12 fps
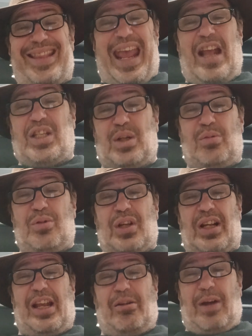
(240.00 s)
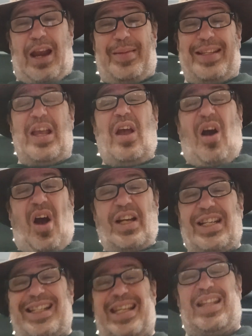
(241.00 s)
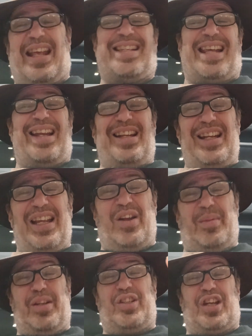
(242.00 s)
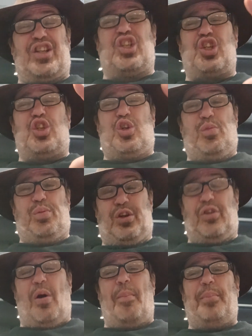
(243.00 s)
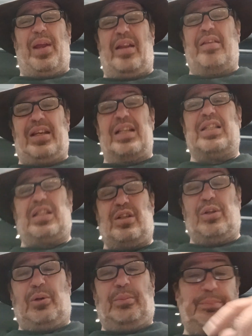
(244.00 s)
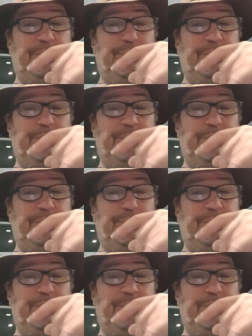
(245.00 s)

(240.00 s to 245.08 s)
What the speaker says: that squirrel's going to get rabies. I just think that's a little bit just stupid. You've got better things to do.